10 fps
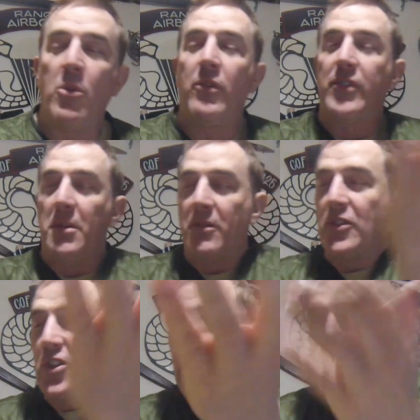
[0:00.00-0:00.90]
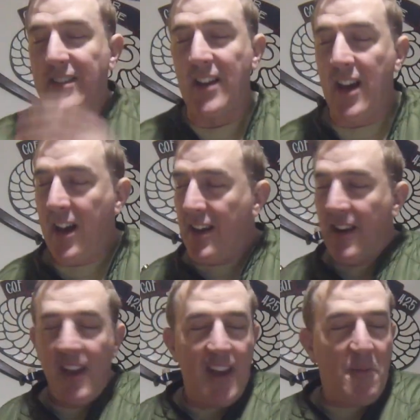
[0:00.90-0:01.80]
moved some of his shit aside.
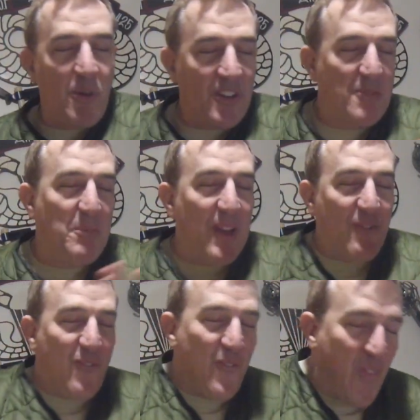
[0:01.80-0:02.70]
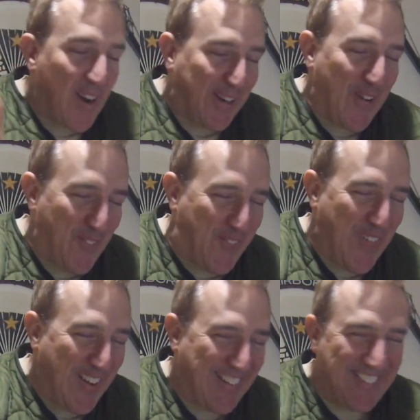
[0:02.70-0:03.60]
And I put this big fucking
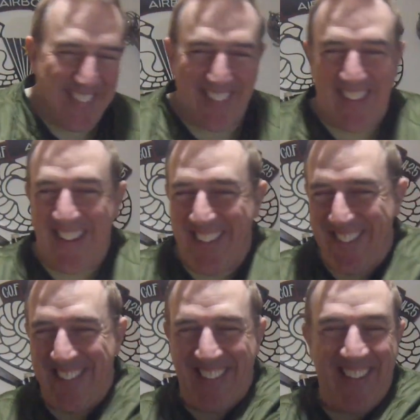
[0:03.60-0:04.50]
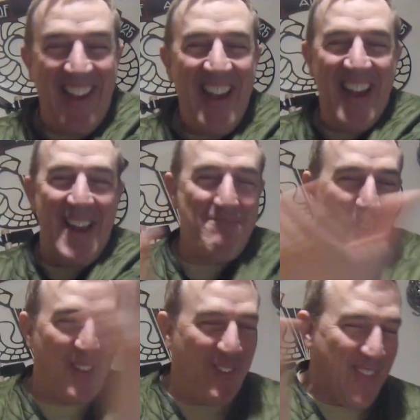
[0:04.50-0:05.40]
fish in there. And I
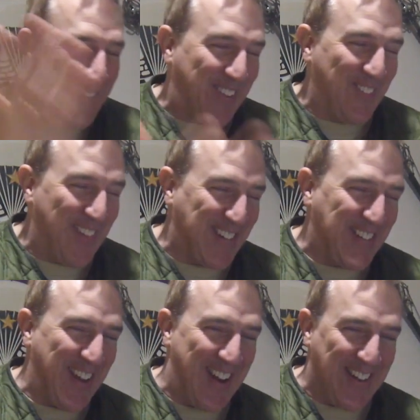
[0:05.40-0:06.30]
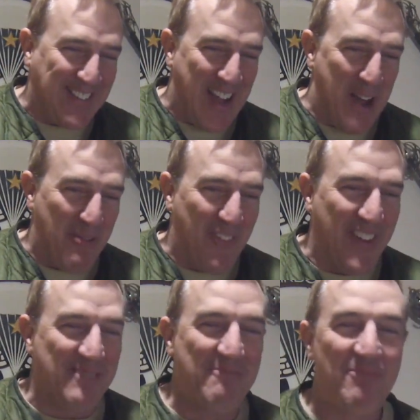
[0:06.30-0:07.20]
put the rest of his shit on top of
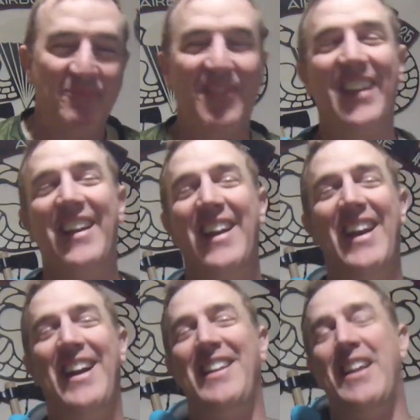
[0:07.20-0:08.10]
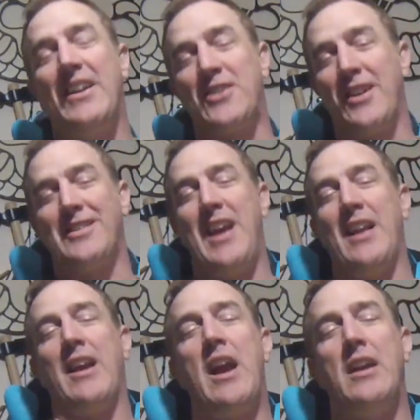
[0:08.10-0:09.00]
it. And then I shook his
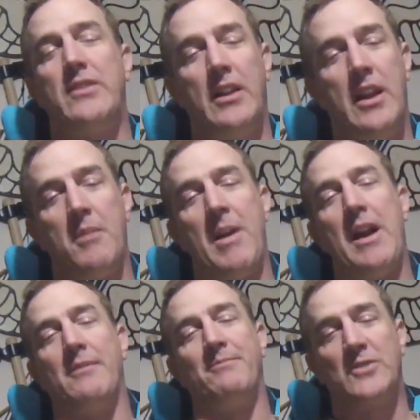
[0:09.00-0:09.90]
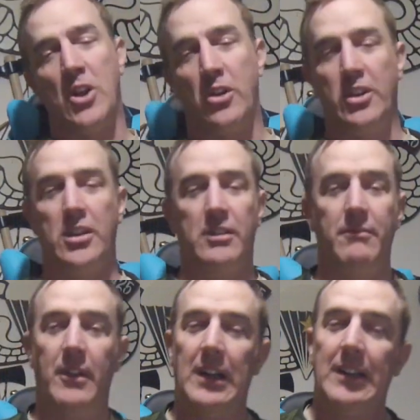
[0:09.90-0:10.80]
hand like, hey, see you later, man. It's all good.
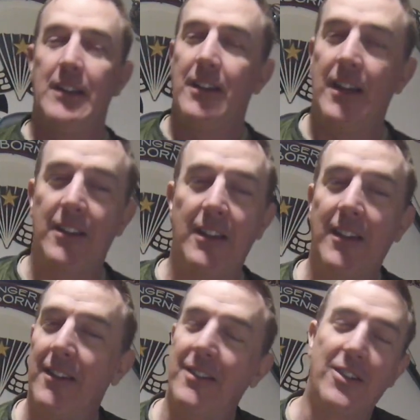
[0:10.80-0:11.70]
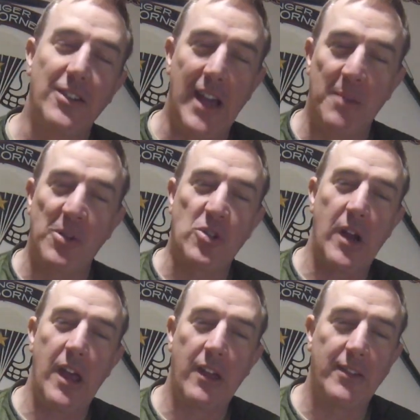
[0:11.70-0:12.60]
Good, happy
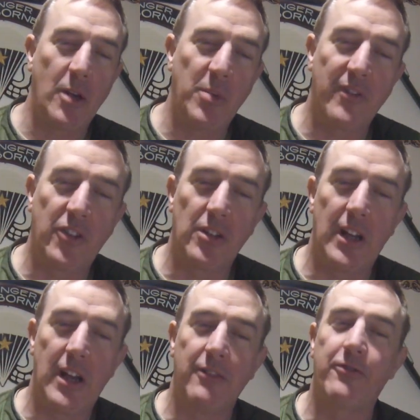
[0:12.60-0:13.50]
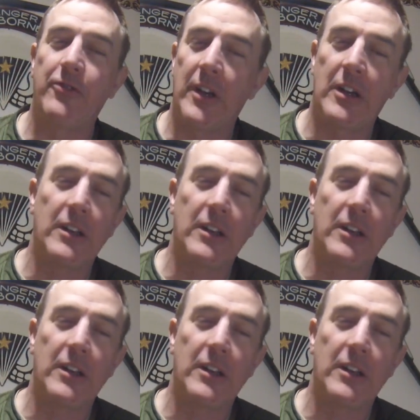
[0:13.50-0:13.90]
trails. Hope you have a good life.